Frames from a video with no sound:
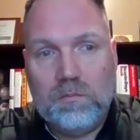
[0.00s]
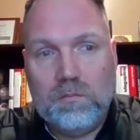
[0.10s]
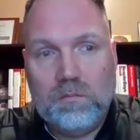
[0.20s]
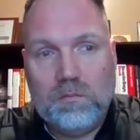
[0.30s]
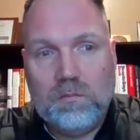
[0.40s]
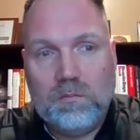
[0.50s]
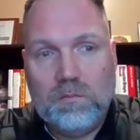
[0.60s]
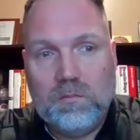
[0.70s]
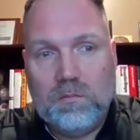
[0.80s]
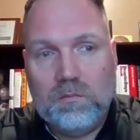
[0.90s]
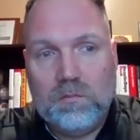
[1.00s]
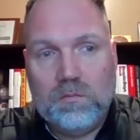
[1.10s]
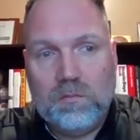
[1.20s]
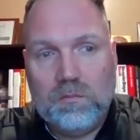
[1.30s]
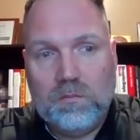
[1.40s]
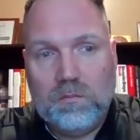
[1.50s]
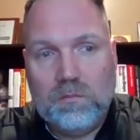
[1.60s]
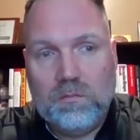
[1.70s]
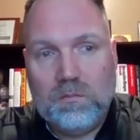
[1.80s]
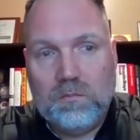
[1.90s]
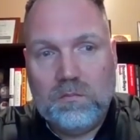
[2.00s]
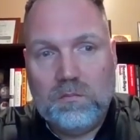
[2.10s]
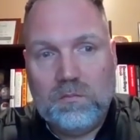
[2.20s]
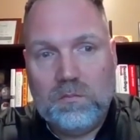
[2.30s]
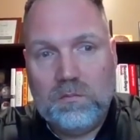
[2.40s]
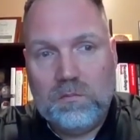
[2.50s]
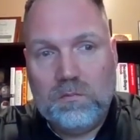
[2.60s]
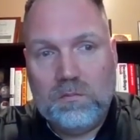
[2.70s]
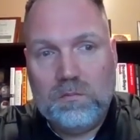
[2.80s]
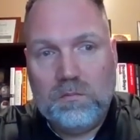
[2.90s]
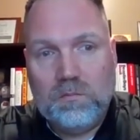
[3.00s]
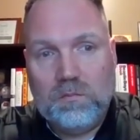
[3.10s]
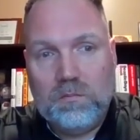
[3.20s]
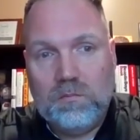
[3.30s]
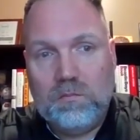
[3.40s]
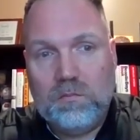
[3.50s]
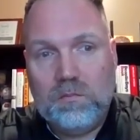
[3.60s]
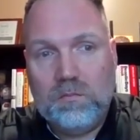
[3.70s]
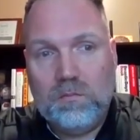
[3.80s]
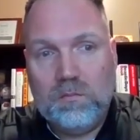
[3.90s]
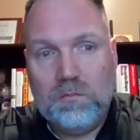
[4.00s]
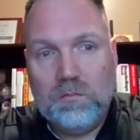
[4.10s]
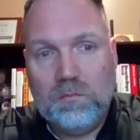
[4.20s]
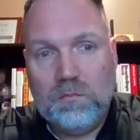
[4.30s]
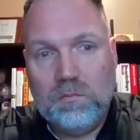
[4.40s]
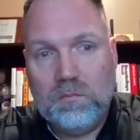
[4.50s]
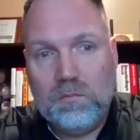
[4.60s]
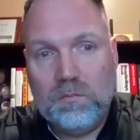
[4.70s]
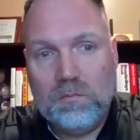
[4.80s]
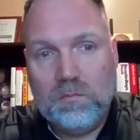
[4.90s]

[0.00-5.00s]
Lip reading: [no speech]